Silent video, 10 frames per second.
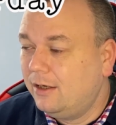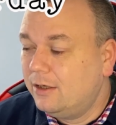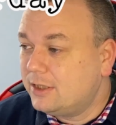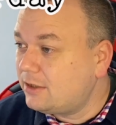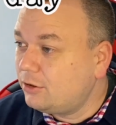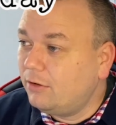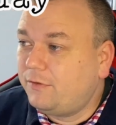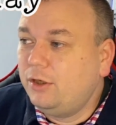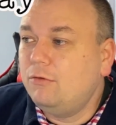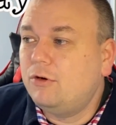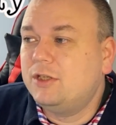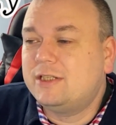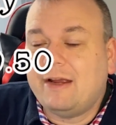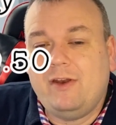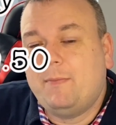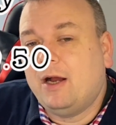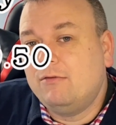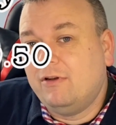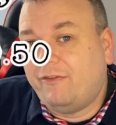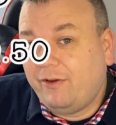So that's a total of
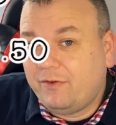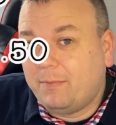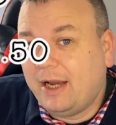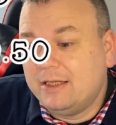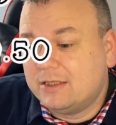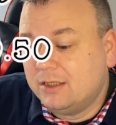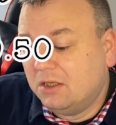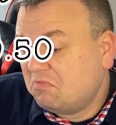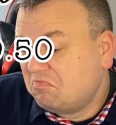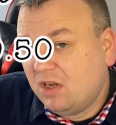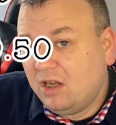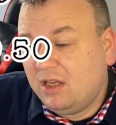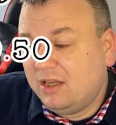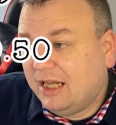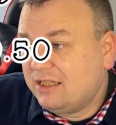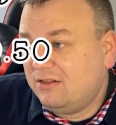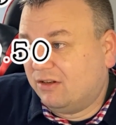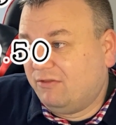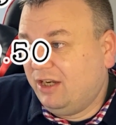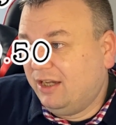£270.50. That's
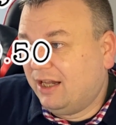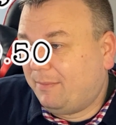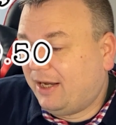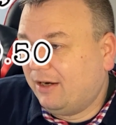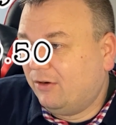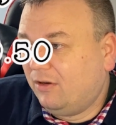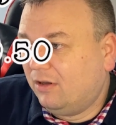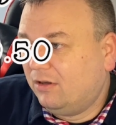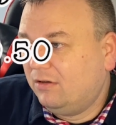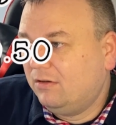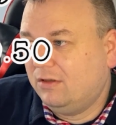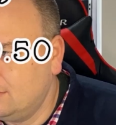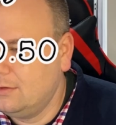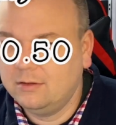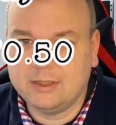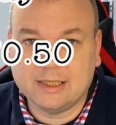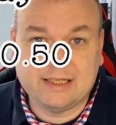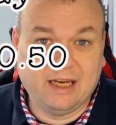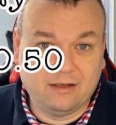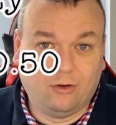not really that bad at all. So that's
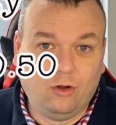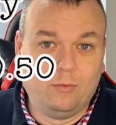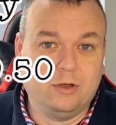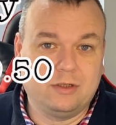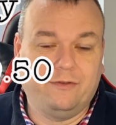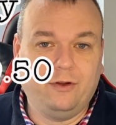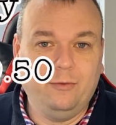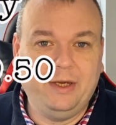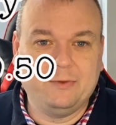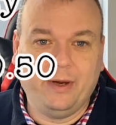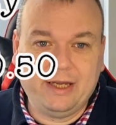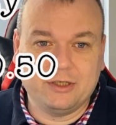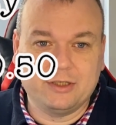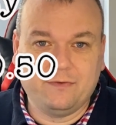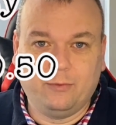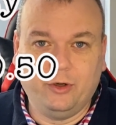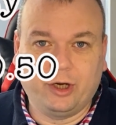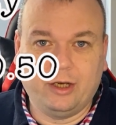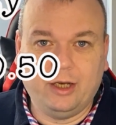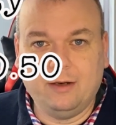like almost a full week's wages for
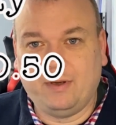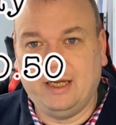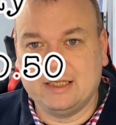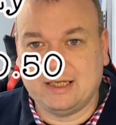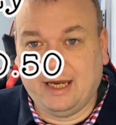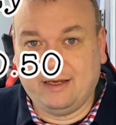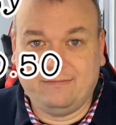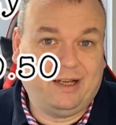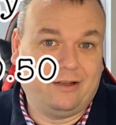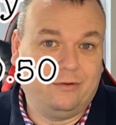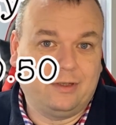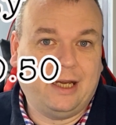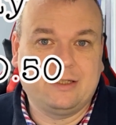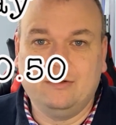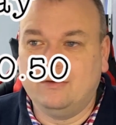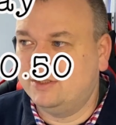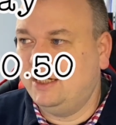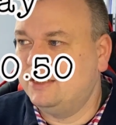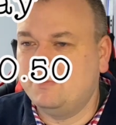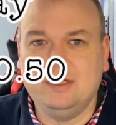working in a place like, I don't know, Tesco,
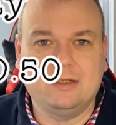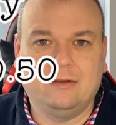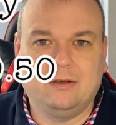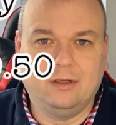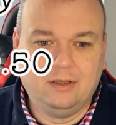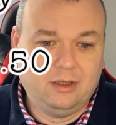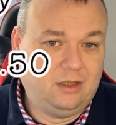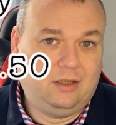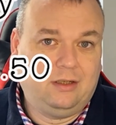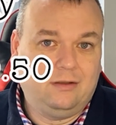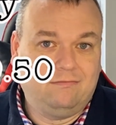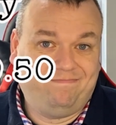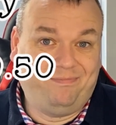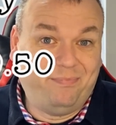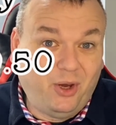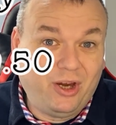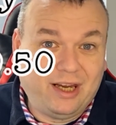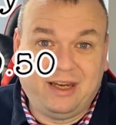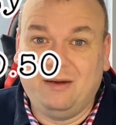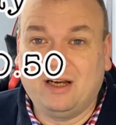Sainsbury's or
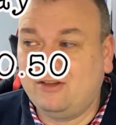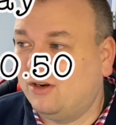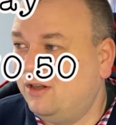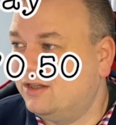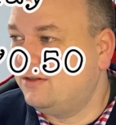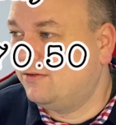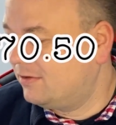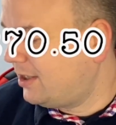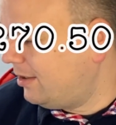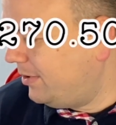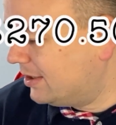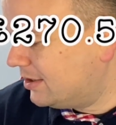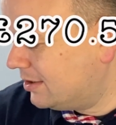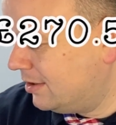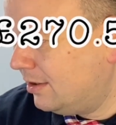Burger King, McDonald's, you know, those kind of places.